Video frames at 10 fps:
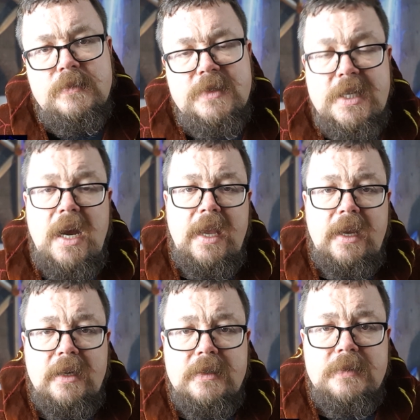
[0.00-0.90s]

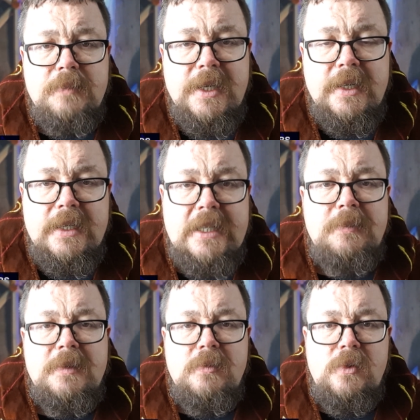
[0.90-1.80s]
sighing and being a little
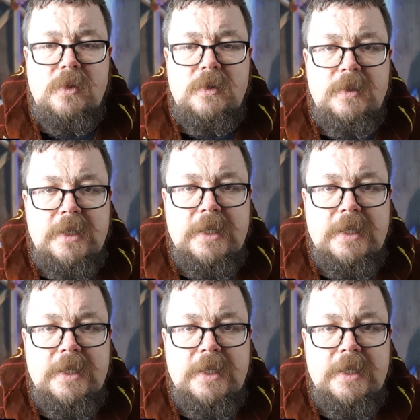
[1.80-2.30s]
bit more